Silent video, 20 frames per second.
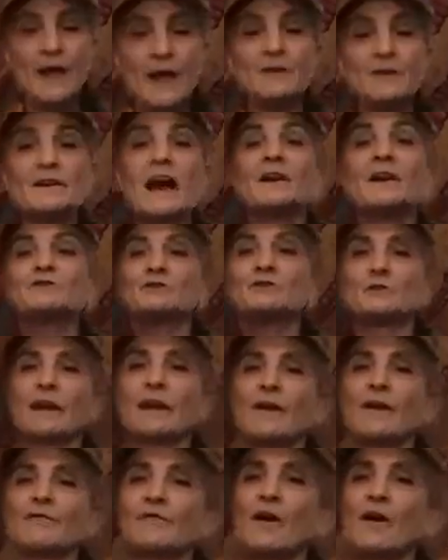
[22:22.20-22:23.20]
Naturally,
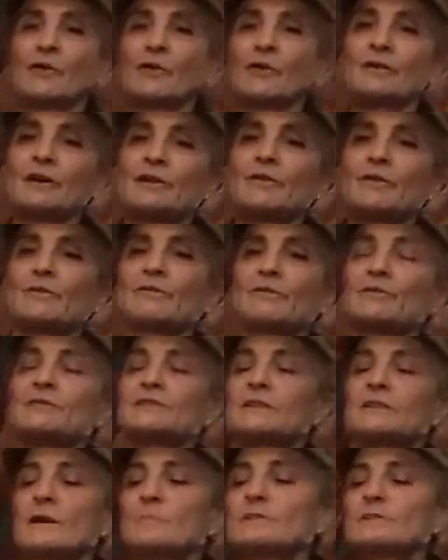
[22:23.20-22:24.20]
I followed in her
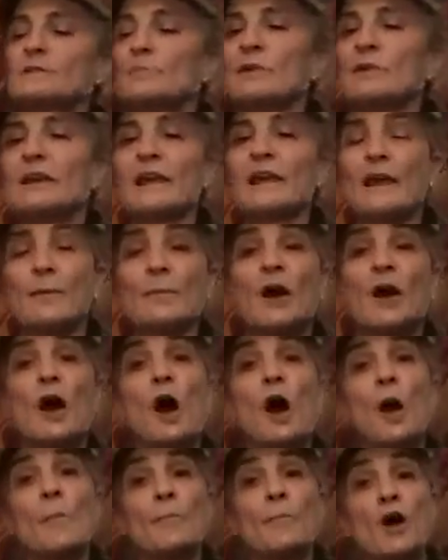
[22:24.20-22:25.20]
footsteps and became
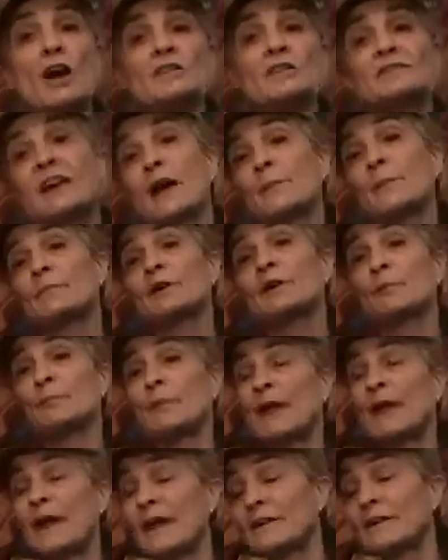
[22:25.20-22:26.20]
part-time
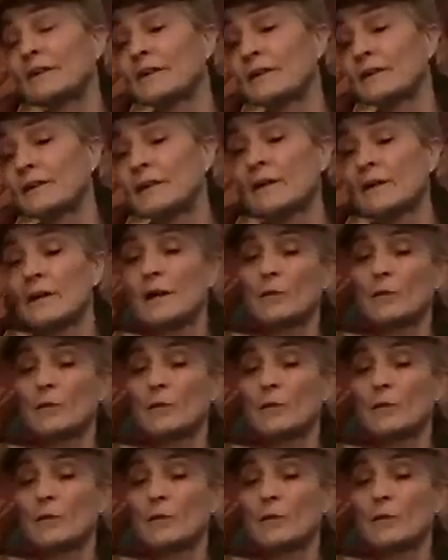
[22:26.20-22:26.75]
companion,